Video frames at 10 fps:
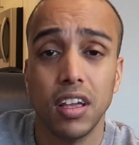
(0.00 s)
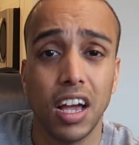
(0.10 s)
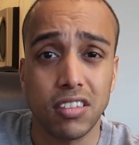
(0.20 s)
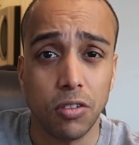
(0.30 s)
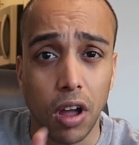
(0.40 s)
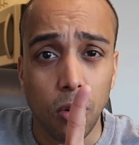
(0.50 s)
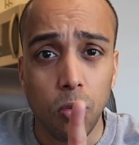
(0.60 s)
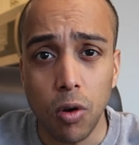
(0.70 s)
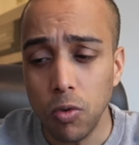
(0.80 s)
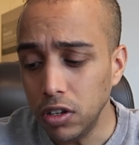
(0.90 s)
Guys, I
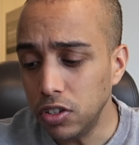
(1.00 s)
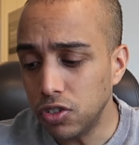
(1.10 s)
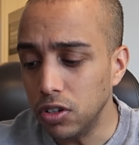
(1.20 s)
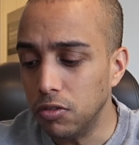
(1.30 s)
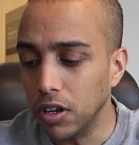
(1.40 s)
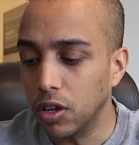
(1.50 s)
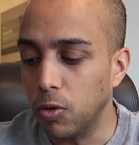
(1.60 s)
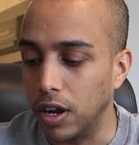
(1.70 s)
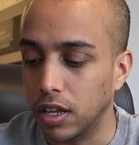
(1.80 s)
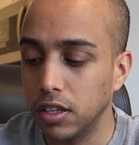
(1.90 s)
want to show you really
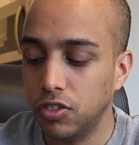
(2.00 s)
quick,